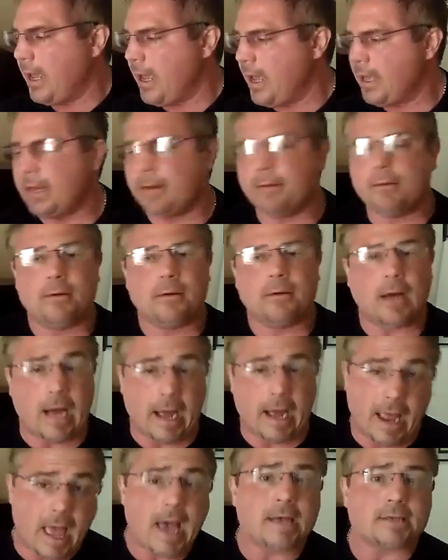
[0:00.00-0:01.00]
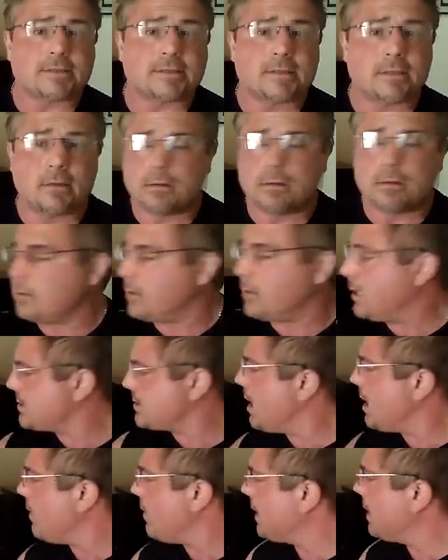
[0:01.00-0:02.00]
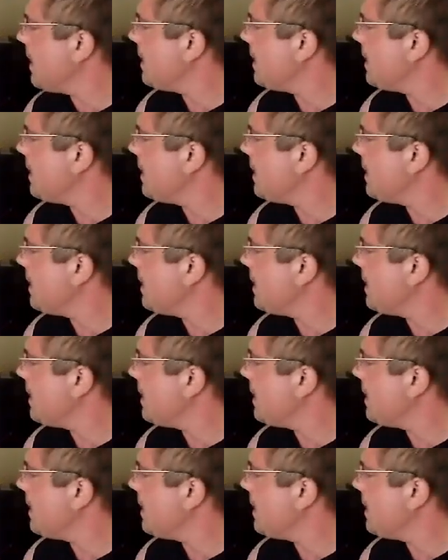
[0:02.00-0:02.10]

And I asked, that's how I